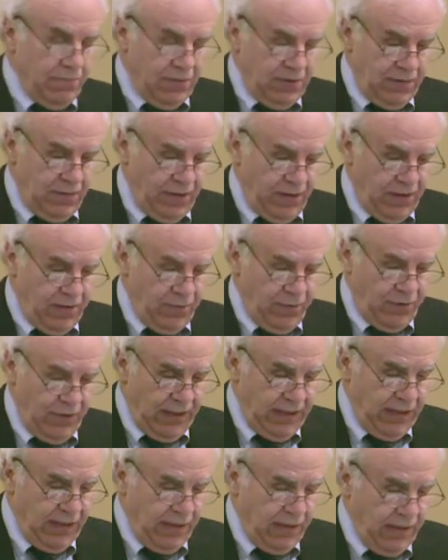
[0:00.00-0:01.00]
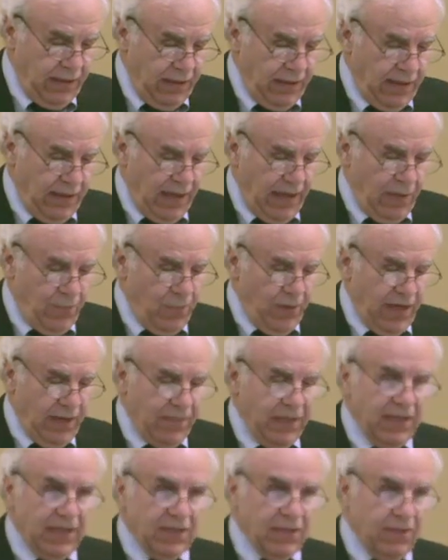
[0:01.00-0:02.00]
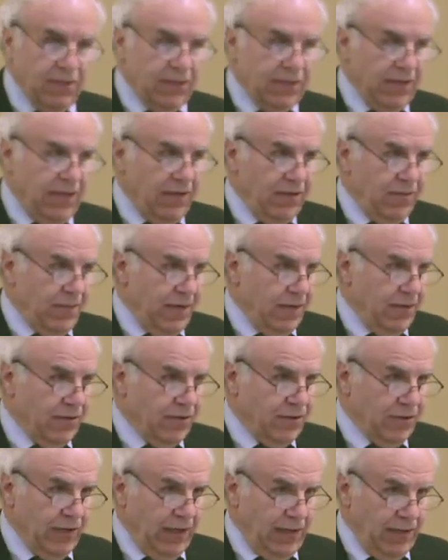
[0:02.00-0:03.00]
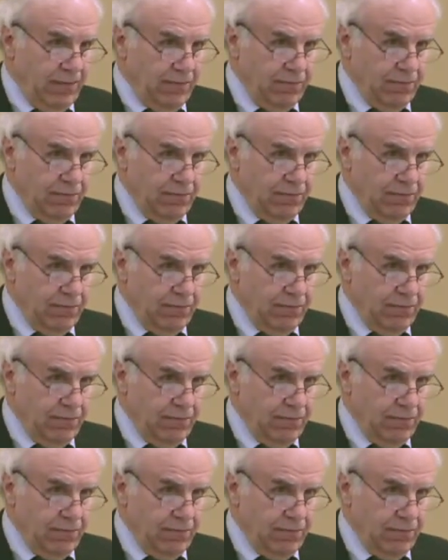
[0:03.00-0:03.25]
tomorrow morning at Wegmans on South Meadow Street.